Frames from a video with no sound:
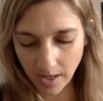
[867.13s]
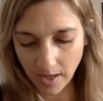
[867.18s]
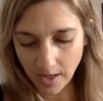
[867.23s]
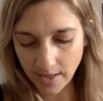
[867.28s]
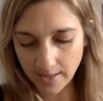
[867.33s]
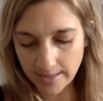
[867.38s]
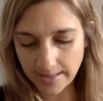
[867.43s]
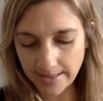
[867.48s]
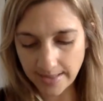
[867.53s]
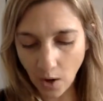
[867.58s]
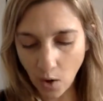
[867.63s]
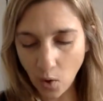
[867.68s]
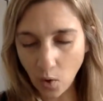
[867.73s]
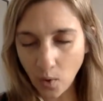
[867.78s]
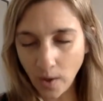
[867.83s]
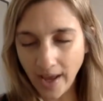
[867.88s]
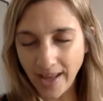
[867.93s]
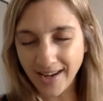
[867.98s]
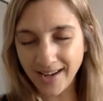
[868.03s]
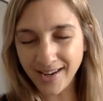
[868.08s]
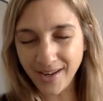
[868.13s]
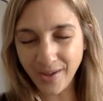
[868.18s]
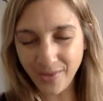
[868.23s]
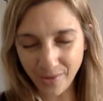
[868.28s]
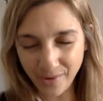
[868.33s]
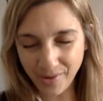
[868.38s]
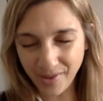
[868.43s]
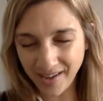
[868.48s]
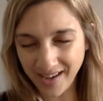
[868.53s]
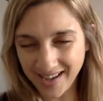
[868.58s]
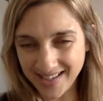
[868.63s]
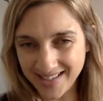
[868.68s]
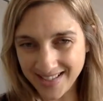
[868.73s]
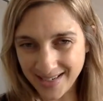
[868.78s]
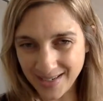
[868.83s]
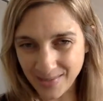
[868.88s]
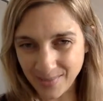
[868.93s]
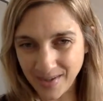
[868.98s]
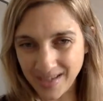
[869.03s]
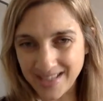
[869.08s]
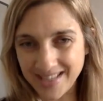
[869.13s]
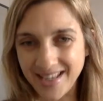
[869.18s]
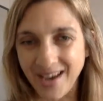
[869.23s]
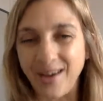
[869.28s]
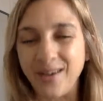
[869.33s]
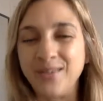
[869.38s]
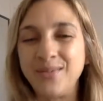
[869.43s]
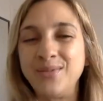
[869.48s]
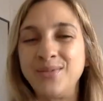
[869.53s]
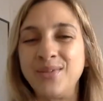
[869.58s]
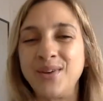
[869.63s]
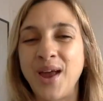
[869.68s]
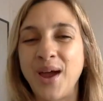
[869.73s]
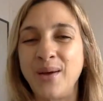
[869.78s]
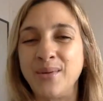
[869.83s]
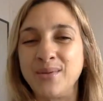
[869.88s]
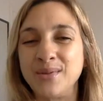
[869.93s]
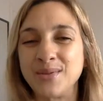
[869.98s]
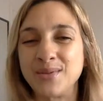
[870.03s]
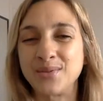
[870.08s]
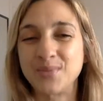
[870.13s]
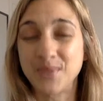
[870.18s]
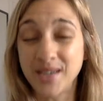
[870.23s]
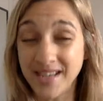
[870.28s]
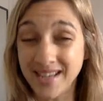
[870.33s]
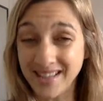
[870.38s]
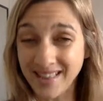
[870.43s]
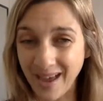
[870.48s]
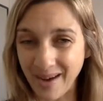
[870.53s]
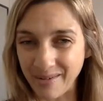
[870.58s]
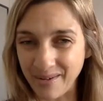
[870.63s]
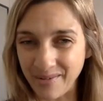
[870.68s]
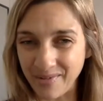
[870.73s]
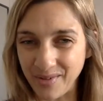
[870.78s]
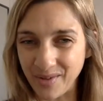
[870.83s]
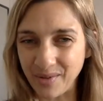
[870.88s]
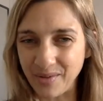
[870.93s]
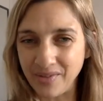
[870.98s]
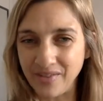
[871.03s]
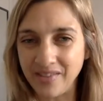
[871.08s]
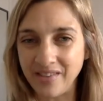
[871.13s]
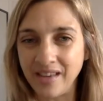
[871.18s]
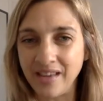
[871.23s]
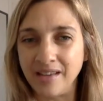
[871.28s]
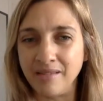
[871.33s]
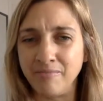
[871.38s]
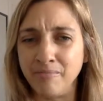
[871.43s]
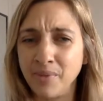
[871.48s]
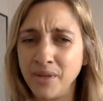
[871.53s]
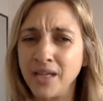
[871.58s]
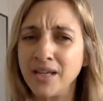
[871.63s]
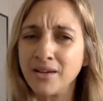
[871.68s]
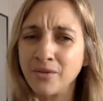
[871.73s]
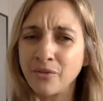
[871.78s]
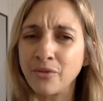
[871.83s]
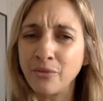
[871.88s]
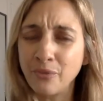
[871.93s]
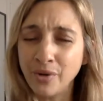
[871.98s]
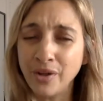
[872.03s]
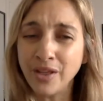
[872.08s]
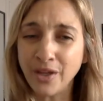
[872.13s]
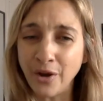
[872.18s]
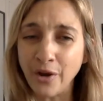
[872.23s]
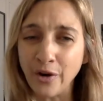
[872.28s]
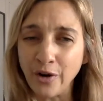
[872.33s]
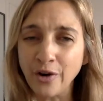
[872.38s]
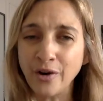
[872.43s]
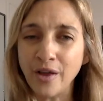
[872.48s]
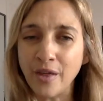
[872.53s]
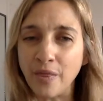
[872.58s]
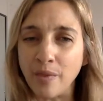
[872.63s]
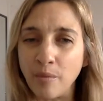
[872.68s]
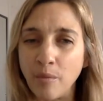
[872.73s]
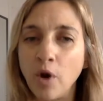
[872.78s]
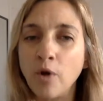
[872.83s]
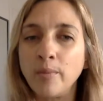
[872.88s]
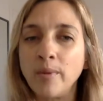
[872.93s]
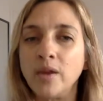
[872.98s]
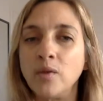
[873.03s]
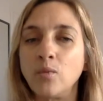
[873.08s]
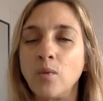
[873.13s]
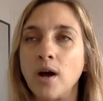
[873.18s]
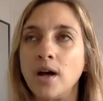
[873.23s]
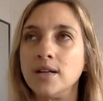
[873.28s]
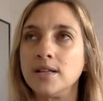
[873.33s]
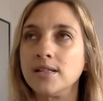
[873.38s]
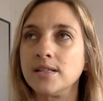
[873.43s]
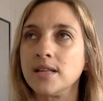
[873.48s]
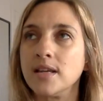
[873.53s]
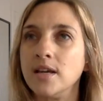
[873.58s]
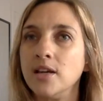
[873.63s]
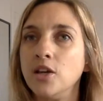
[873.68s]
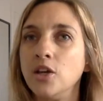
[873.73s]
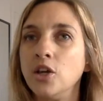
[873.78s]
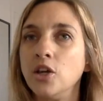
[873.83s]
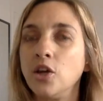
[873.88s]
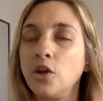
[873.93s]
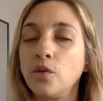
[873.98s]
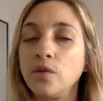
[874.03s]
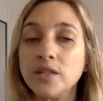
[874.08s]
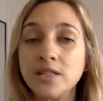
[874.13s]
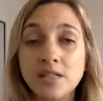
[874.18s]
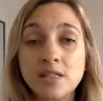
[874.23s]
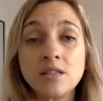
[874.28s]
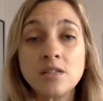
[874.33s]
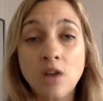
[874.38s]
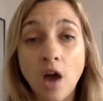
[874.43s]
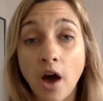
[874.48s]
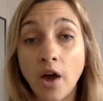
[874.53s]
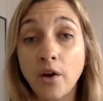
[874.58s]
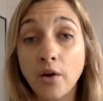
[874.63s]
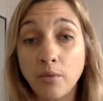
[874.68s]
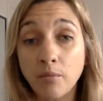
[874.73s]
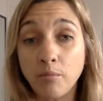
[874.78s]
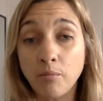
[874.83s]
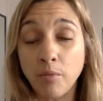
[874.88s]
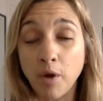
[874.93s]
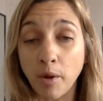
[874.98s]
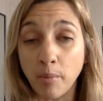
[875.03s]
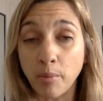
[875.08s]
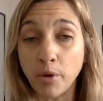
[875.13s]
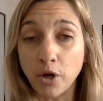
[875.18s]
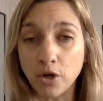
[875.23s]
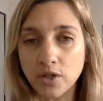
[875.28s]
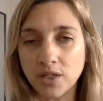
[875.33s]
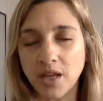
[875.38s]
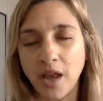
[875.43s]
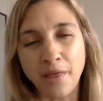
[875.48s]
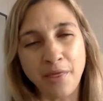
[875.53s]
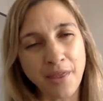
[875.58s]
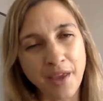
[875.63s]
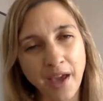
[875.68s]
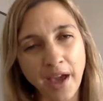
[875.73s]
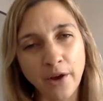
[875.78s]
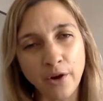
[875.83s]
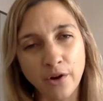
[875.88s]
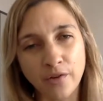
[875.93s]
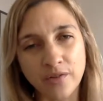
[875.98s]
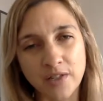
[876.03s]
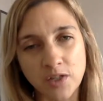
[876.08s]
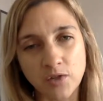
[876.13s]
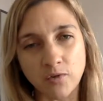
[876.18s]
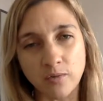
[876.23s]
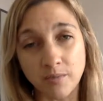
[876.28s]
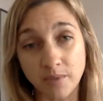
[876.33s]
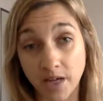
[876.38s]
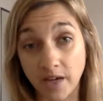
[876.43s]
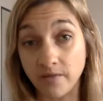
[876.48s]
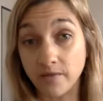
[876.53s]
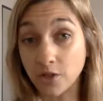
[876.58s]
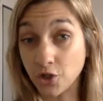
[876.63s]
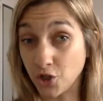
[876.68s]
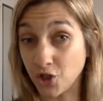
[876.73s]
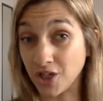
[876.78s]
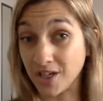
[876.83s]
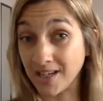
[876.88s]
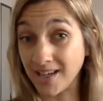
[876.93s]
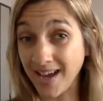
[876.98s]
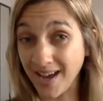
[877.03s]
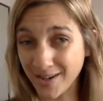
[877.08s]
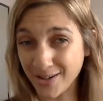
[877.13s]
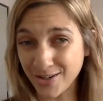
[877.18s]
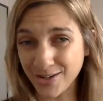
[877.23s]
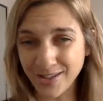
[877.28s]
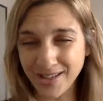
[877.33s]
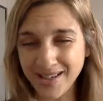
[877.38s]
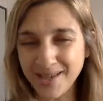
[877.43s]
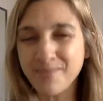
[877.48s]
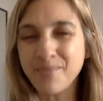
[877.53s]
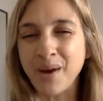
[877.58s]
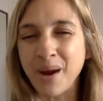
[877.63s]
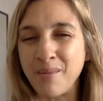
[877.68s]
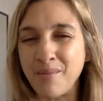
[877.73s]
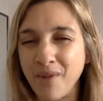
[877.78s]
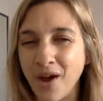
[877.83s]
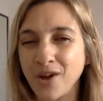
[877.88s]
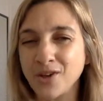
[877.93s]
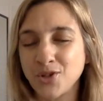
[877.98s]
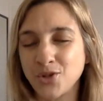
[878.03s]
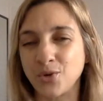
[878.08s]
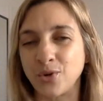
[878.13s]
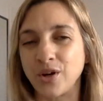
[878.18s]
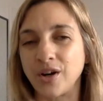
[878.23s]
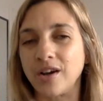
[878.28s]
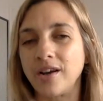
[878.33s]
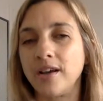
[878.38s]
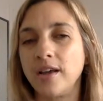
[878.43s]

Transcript: So, and another thing I said to myself when I was reading that review and being really hurt in the moment was, this is not a person. I think I heard this from David G, actually, but I'm not sure.